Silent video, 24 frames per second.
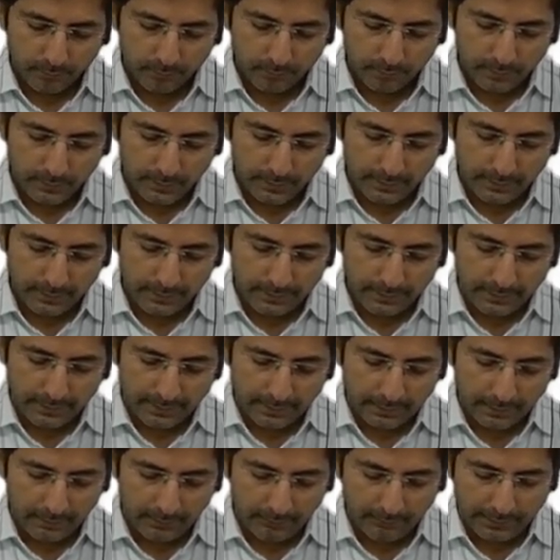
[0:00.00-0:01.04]
Then
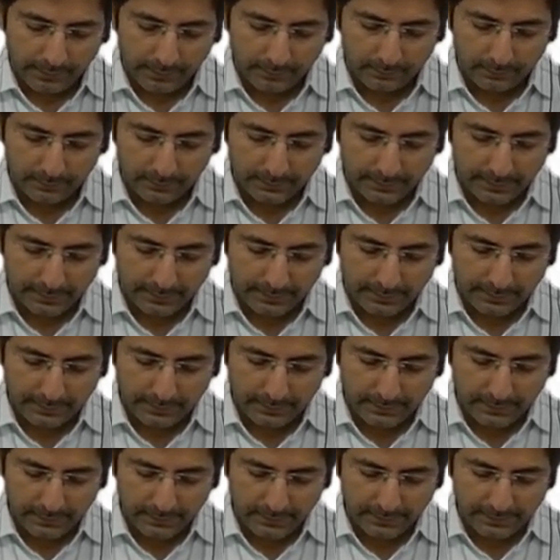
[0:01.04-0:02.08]
directly we have this 80
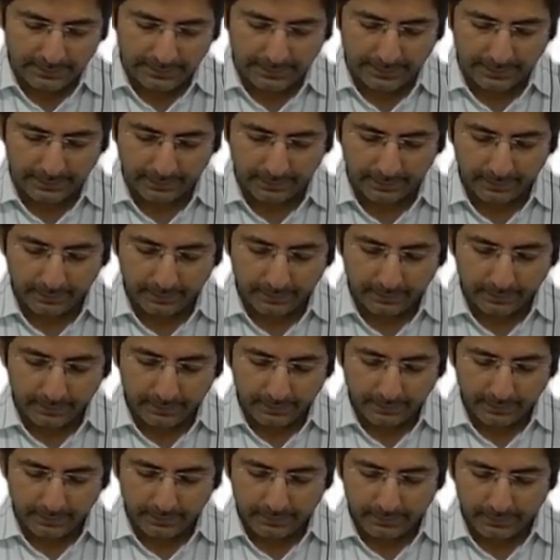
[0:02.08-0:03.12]
GGA.
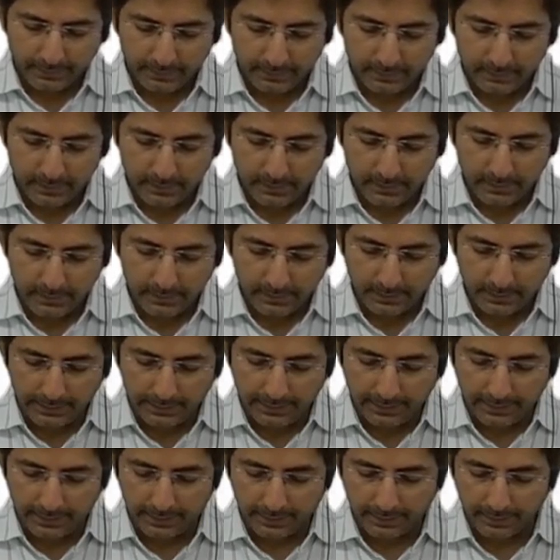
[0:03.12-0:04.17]
80
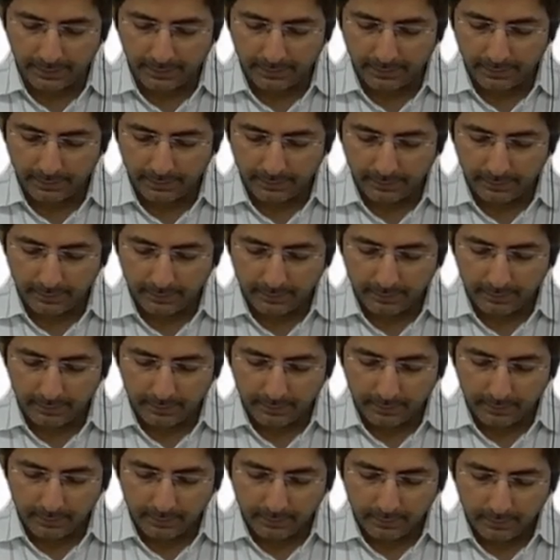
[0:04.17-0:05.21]
GGA.
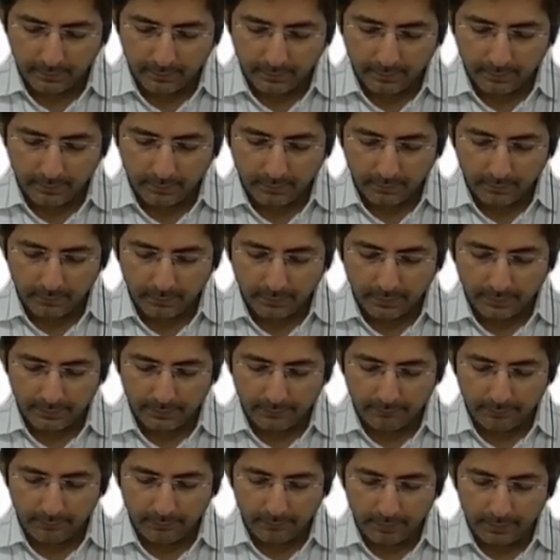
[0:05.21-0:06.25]

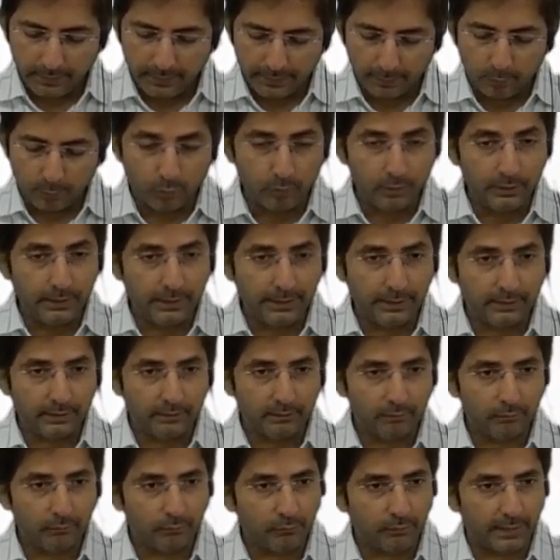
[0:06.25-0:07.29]
Okay, we will take
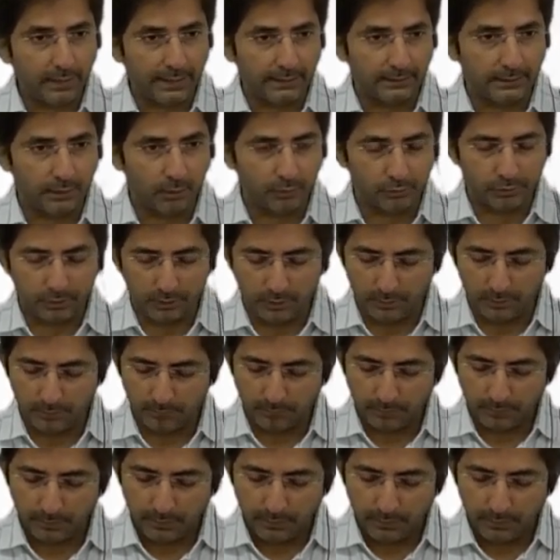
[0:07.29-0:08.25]
only 5,000.